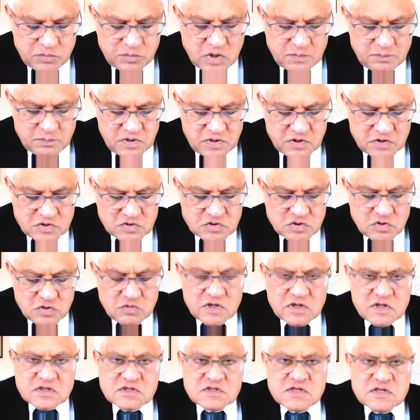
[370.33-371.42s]
properly
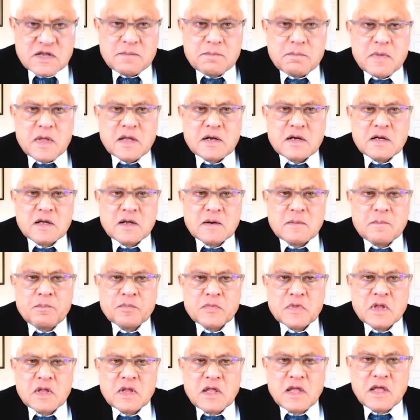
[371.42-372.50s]
shown in the same manner
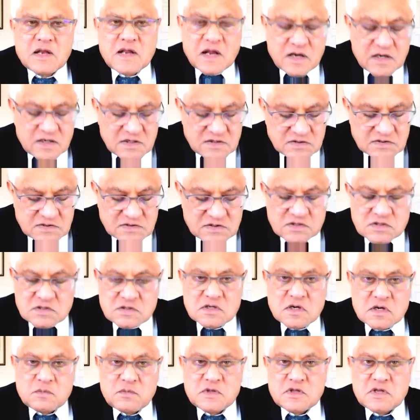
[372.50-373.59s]
and are
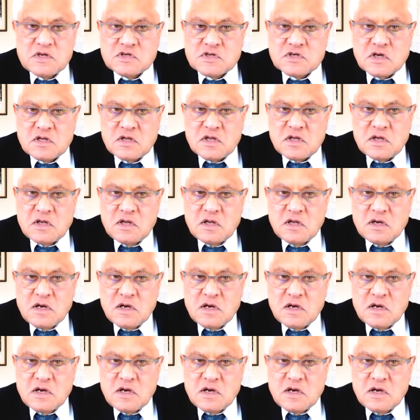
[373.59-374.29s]
consistent with each other.